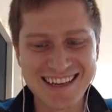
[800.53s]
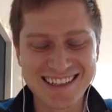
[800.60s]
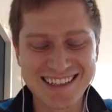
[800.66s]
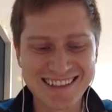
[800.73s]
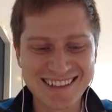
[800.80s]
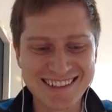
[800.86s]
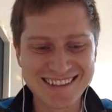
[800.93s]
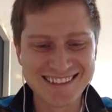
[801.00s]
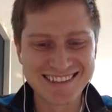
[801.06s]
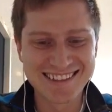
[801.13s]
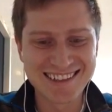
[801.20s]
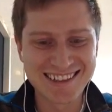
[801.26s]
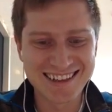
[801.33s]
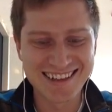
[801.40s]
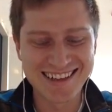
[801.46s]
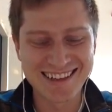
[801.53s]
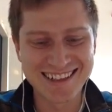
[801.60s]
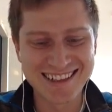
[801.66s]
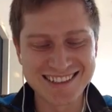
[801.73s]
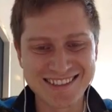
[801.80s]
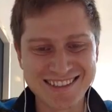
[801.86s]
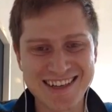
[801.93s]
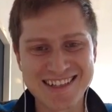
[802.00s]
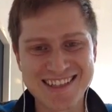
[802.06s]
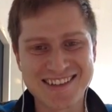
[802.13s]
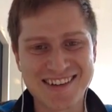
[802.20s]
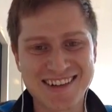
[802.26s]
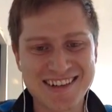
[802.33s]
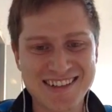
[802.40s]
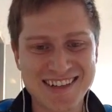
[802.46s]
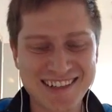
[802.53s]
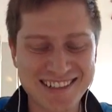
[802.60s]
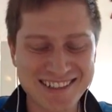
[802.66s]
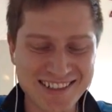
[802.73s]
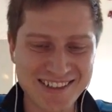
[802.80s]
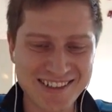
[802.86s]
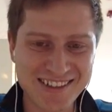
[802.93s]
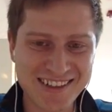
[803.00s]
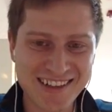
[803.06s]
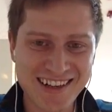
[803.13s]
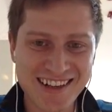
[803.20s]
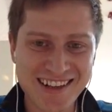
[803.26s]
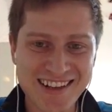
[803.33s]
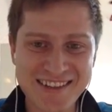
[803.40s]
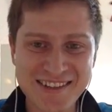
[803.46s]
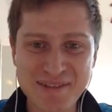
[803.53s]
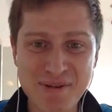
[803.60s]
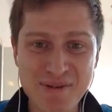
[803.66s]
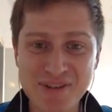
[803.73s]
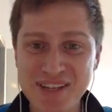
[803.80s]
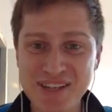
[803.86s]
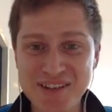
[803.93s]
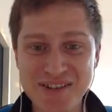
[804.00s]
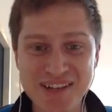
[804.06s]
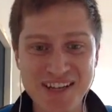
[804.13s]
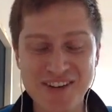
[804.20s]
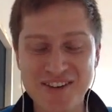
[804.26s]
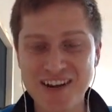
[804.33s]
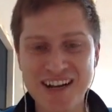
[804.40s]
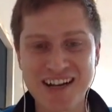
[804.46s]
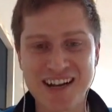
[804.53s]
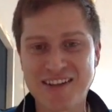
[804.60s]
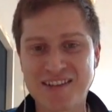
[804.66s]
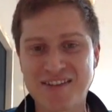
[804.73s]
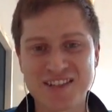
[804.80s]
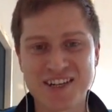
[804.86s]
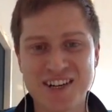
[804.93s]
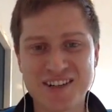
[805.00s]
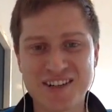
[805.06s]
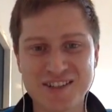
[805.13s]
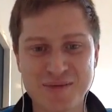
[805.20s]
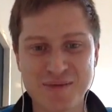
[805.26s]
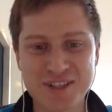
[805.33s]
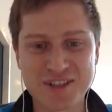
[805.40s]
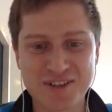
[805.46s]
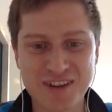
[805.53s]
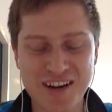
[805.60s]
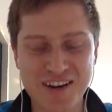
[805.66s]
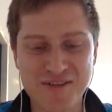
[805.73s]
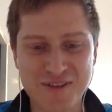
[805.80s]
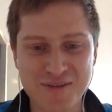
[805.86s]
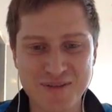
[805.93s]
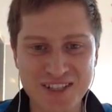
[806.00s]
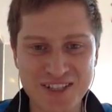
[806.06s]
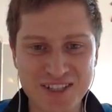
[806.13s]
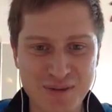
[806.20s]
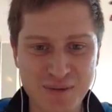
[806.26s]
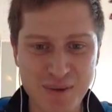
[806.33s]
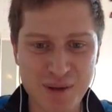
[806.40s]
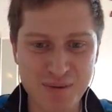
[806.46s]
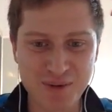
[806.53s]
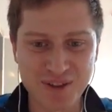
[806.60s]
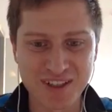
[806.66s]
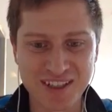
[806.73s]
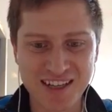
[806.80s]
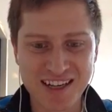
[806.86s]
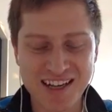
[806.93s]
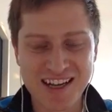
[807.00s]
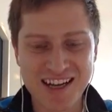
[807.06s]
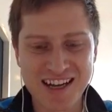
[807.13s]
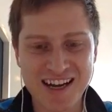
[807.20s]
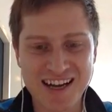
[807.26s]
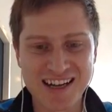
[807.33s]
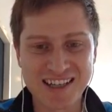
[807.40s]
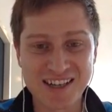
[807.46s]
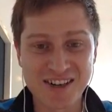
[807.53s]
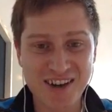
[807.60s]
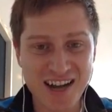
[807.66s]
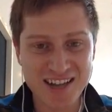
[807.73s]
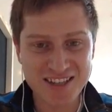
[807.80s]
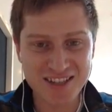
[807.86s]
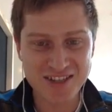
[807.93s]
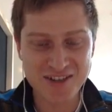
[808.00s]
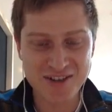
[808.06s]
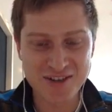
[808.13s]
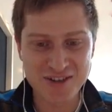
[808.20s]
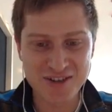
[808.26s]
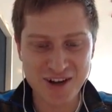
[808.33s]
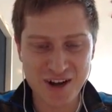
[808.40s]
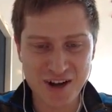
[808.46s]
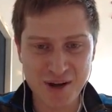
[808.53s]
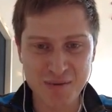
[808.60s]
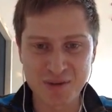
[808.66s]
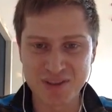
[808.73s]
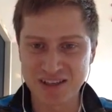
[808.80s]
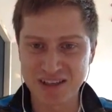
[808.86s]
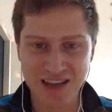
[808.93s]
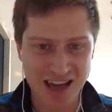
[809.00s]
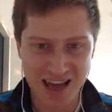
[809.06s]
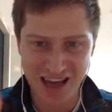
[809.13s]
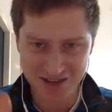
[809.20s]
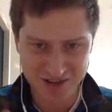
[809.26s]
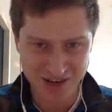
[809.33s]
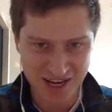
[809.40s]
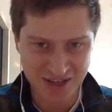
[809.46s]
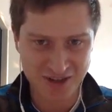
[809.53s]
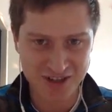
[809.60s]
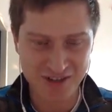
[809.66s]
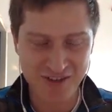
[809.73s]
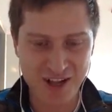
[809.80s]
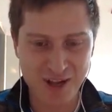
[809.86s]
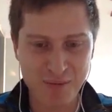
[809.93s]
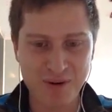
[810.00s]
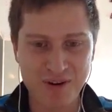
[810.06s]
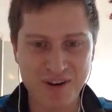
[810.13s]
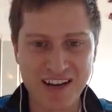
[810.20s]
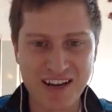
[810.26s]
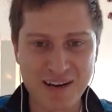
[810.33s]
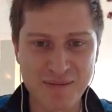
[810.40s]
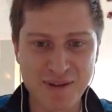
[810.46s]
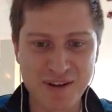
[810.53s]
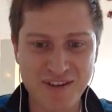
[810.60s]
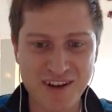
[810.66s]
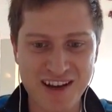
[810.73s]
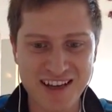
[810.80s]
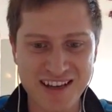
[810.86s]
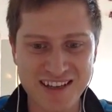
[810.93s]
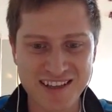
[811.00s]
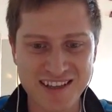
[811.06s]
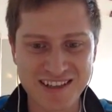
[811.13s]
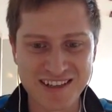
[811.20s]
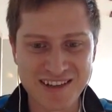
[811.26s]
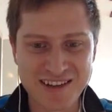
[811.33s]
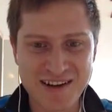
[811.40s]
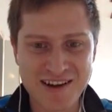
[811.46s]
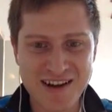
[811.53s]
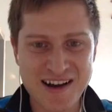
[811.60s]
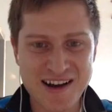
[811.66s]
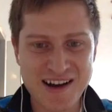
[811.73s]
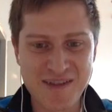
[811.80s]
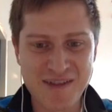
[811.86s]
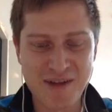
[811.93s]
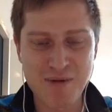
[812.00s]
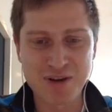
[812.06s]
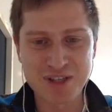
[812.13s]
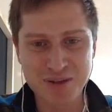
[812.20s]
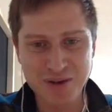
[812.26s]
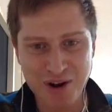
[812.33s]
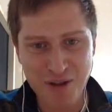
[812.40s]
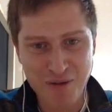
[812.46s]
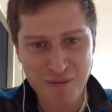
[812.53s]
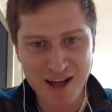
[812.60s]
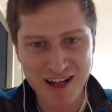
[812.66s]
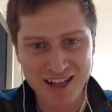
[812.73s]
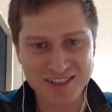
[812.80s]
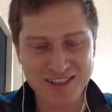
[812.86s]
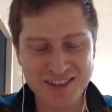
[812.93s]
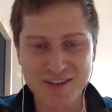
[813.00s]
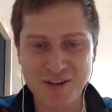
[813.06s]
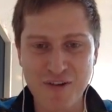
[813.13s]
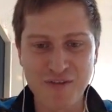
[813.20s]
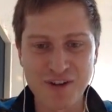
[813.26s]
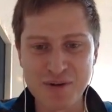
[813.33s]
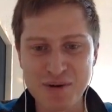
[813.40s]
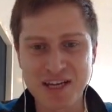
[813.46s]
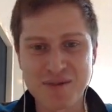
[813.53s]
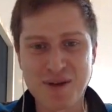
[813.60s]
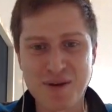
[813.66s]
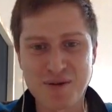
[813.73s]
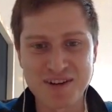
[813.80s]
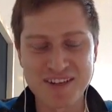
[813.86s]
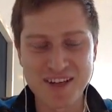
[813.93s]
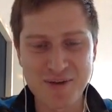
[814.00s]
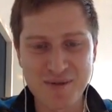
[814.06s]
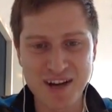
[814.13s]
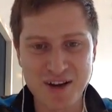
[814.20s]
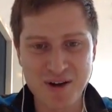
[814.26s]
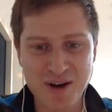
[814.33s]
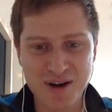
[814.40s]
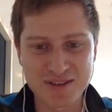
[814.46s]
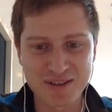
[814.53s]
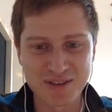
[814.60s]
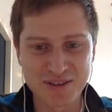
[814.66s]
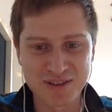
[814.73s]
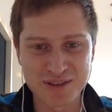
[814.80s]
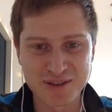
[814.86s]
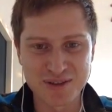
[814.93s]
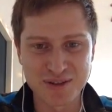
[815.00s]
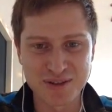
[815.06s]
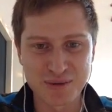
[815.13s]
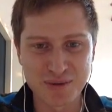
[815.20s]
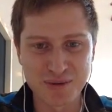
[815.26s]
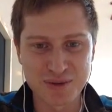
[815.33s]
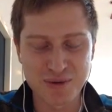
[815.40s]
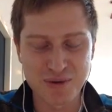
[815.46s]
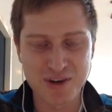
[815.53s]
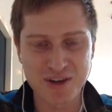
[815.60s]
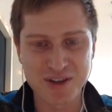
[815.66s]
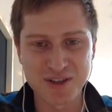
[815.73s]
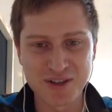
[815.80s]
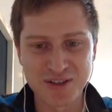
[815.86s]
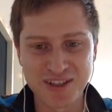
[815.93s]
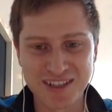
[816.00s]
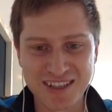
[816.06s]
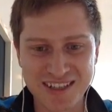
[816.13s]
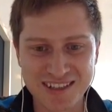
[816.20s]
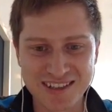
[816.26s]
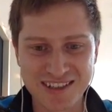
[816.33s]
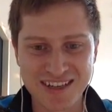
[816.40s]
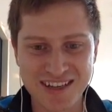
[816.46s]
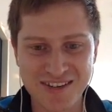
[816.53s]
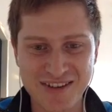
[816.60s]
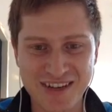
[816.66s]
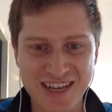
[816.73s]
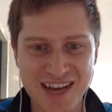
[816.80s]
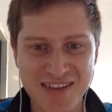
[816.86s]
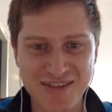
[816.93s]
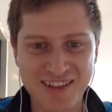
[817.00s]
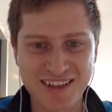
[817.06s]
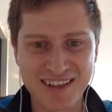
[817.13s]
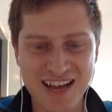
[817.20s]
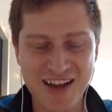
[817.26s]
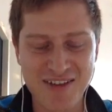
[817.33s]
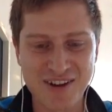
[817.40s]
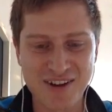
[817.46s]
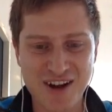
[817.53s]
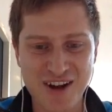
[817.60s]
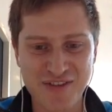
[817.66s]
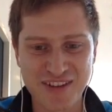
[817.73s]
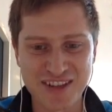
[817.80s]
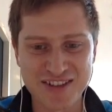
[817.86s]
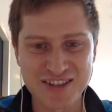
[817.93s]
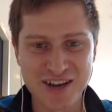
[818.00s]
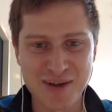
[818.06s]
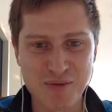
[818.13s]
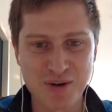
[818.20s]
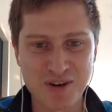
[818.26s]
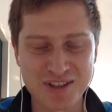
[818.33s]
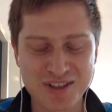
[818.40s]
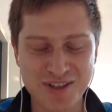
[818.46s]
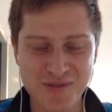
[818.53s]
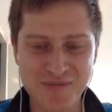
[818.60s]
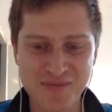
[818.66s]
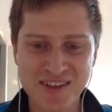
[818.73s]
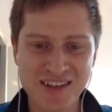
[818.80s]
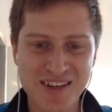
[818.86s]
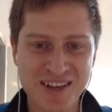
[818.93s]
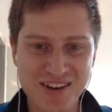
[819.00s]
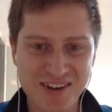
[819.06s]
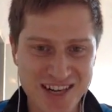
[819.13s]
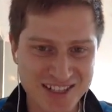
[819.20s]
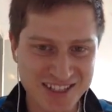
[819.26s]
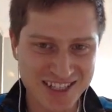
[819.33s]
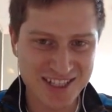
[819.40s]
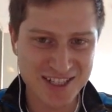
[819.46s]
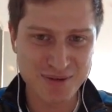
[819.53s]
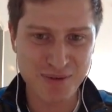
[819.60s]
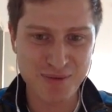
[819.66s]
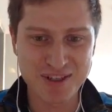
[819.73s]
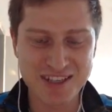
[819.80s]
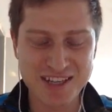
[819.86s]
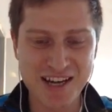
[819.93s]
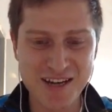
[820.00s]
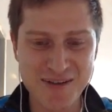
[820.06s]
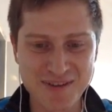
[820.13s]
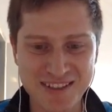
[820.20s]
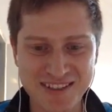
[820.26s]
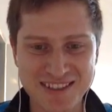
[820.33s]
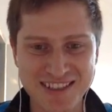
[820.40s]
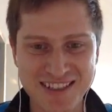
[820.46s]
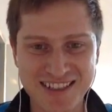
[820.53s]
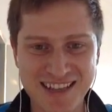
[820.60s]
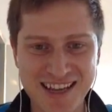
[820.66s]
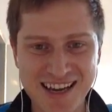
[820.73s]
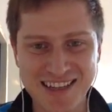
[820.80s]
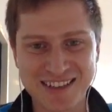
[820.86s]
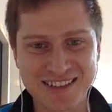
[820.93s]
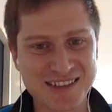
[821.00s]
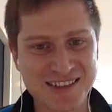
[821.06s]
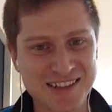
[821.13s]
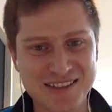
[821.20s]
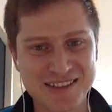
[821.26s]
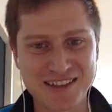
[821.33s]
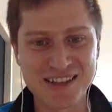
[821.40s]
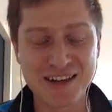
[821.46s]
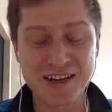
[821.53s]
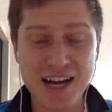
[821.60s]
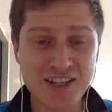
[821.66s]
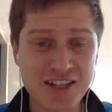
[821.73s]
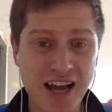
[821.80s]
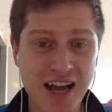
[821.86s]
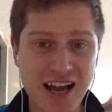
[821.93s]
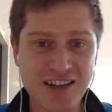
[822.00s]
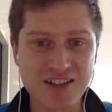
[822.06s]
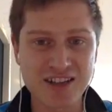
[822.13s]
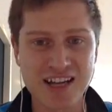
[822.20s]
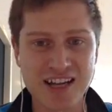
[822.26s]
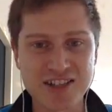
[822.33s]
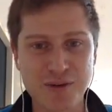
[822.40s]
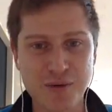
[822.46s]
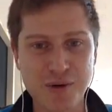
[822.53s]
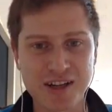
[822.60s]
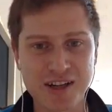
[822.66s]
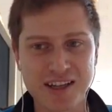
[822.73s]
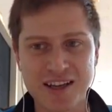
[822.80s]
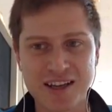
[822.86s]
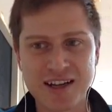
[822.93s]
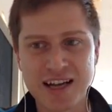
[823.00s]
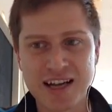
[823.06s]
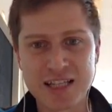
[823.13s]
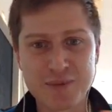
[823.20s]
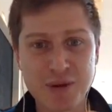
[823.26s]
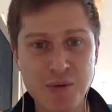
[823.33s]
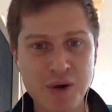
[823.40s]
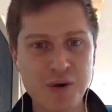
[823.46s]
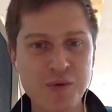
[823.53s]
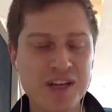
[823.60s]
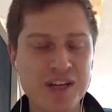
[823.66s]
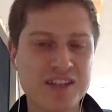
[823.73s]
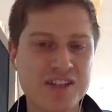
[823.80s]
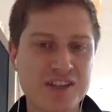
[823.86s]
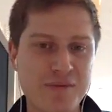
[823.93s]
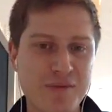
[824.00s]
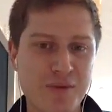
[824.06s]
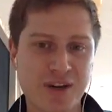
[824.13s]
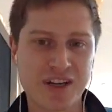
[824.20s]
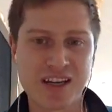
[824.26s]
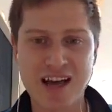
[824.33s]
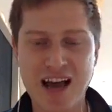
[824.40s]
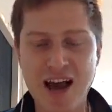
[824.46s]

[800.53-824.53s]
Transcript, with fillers: Great, great. Awesome, awesome, Andre. So this has been really, really great. You've shared so much great information with people. Uh, congrats on your new job as an Android developer, right, at Bidvine, and um, I wish you all the best. Hopefully, we can meet one day when I go out to to to, to Waterloo, and, and uh, we can have a, mm-hmm. have a, coffee and chat more. So, congratulations one more time, and uh, yeah, good good luck. Actually, I, I, should ask you quickly. It's been one week since you've been working.